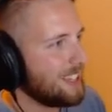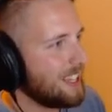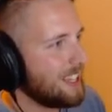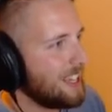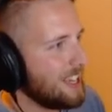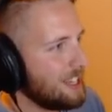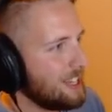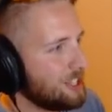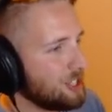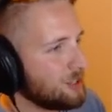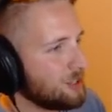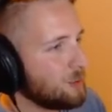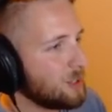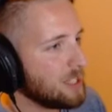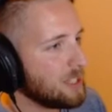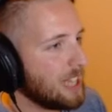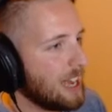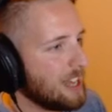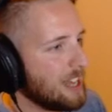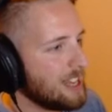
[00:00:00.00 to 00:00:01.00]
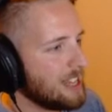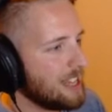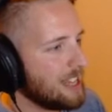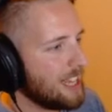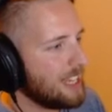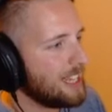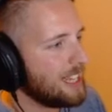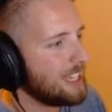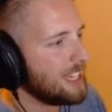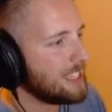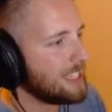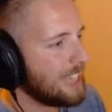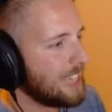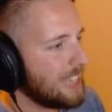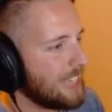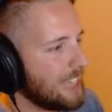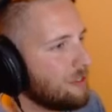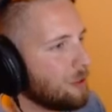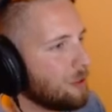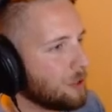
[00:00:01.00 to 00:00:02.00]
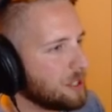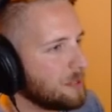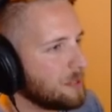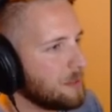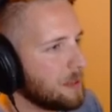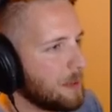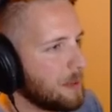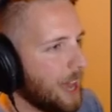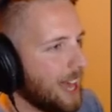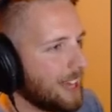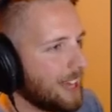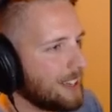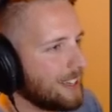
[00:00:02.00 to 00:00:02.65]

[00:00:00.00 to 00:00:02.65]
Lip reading: It just was, they didn't intend for it to be bad,